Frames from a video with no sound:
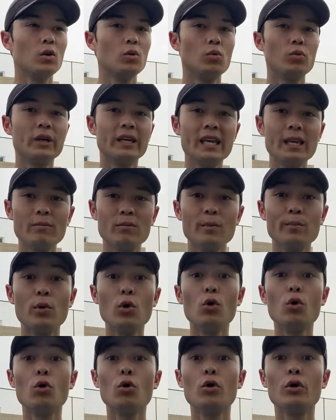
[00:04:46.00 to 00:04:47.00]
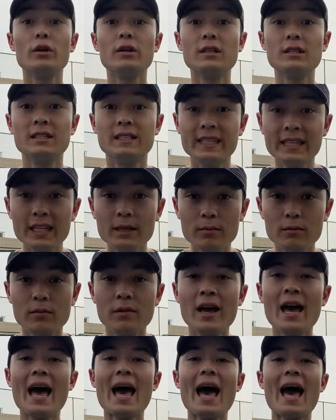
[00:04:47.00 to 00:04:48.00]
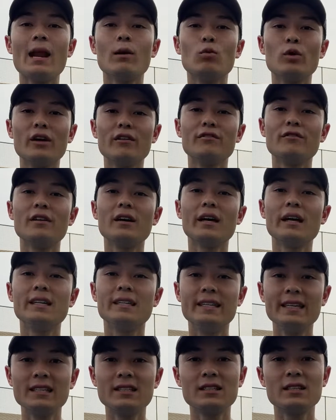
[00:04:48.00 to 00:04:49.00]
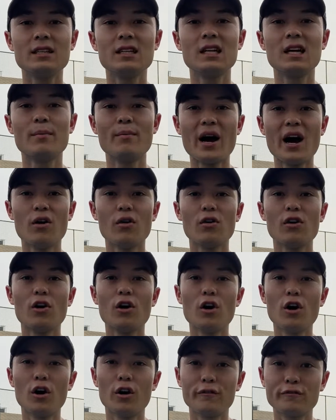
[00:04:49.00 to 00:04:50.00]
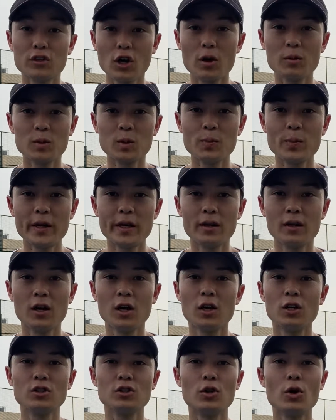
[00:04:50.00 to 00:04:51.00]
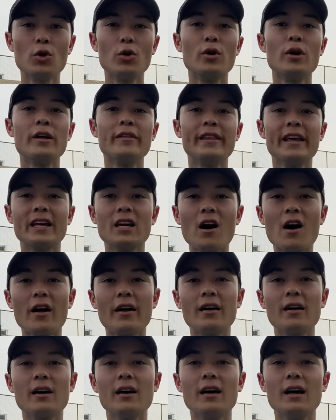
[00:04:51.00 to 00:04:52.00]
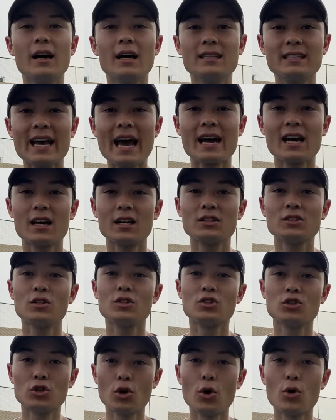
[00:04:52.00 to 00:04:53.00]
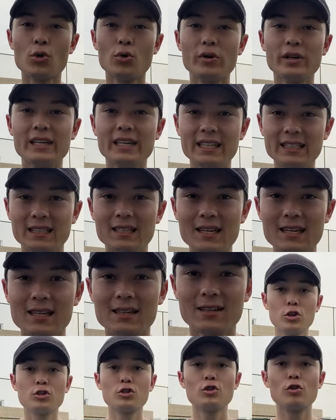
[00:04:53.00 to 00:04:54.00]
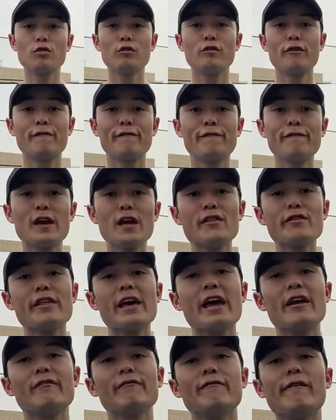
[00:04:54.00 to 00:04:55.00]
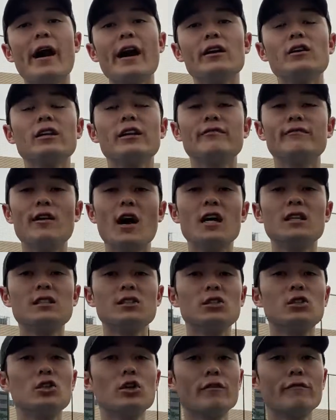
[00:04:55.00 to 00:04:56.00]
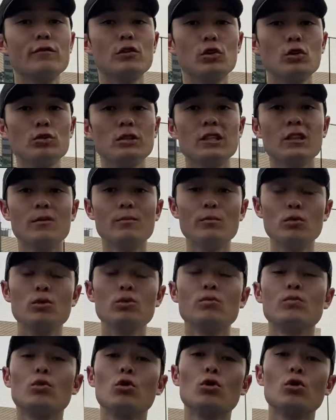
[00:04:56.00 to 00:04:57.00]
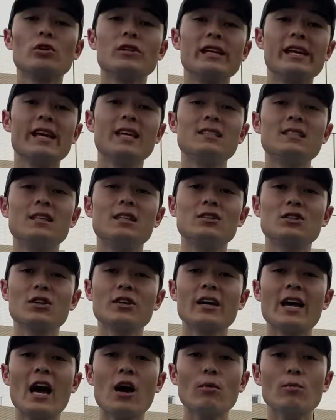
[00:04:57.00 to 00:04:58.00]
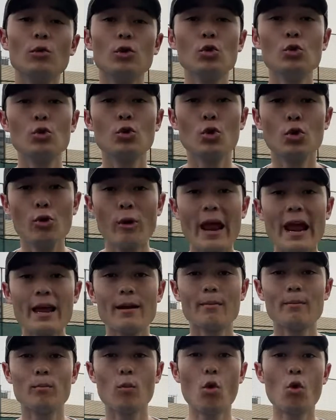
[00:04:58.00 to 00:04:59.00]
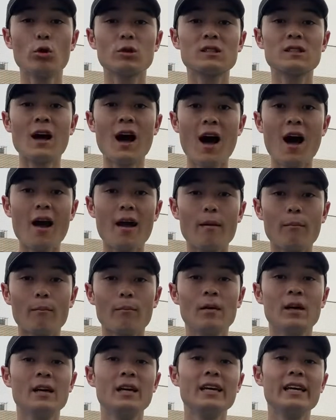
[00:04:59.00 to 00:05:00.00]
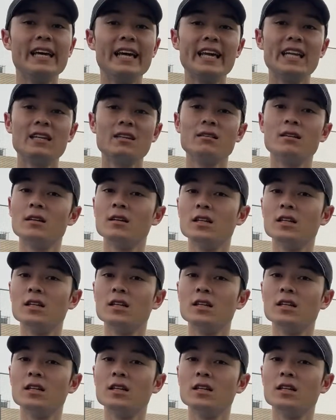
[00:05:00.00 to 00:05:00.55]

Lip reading: we keep the ball deep and with a decent amount of topspin so they can't attack us so easily. So the fifth and final advantage of using the moonball is it's going to help you create more time. in